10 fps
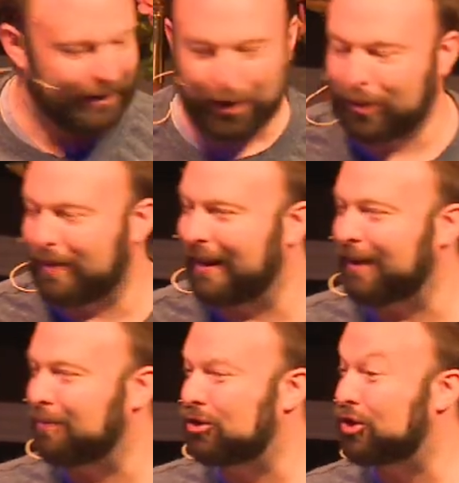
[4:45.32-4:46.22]
heard the name
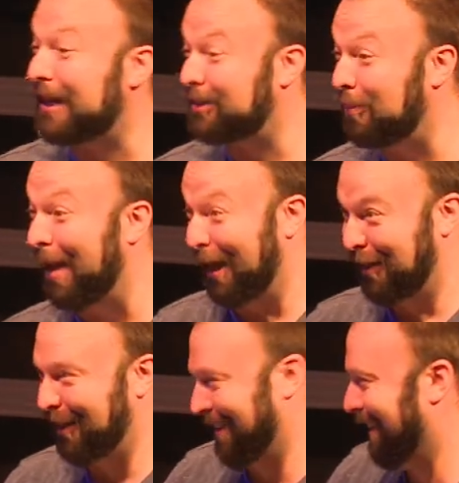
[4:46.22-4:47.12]

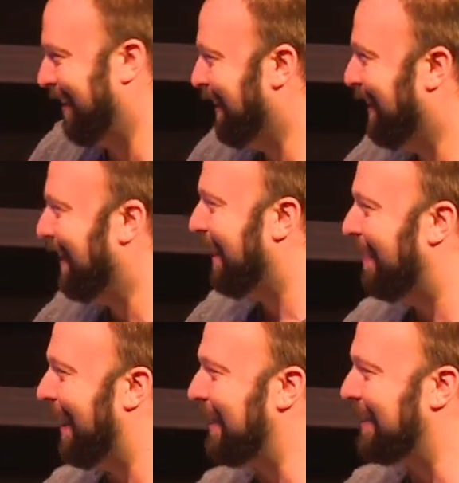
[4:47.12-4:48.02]
Jezebel.
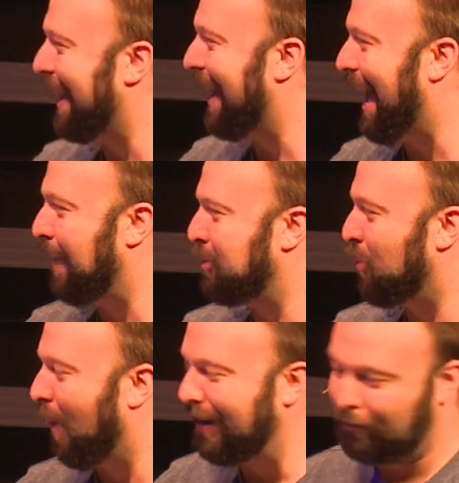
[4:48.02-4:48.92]
That is Ahab's
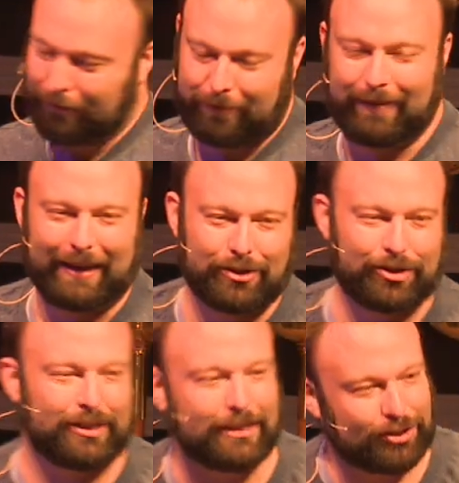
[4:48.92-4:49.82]
wife, and
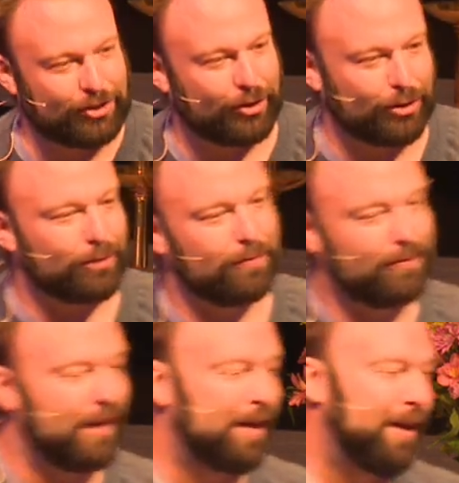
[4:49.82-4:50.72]
she served
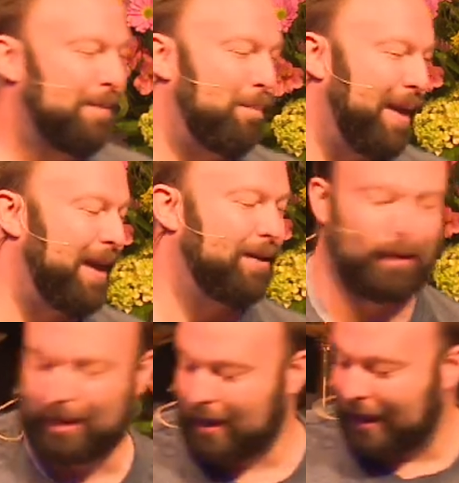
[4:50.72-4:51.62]
Baal
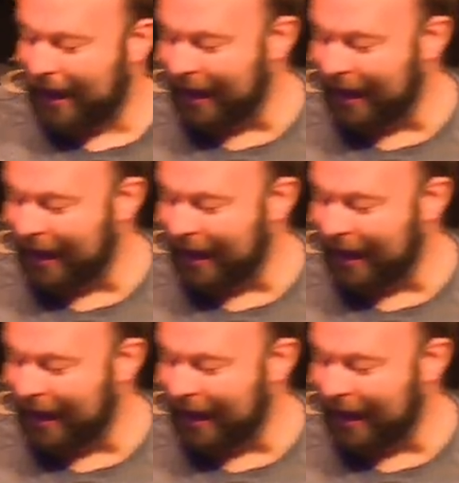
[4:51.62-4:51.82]
and